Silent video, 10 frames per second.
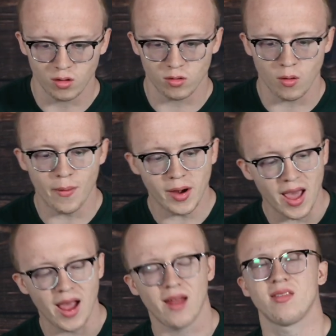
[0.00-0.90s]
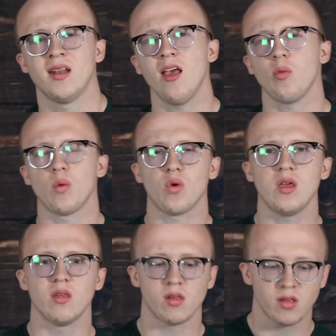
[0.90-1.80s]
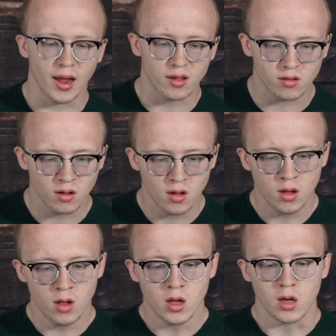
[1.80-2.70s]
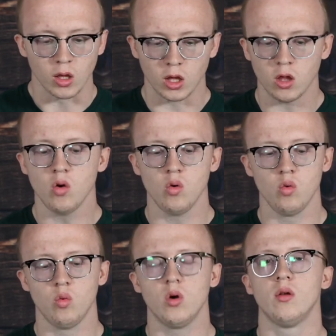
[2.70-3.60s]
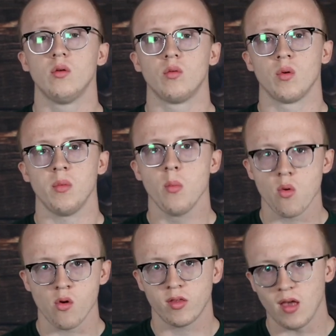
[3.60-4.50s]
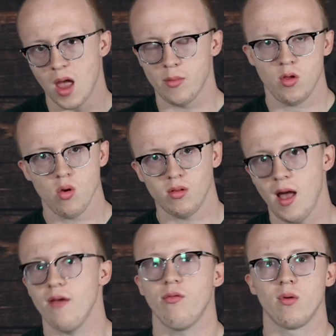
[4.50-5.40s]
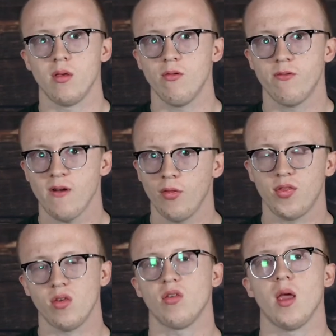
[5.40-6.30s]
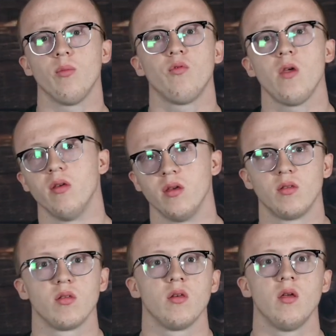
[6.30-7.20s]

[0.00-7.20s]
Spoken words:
And so I want to ask that as we read this text, you would remember a time in your life where you felt these same feelings.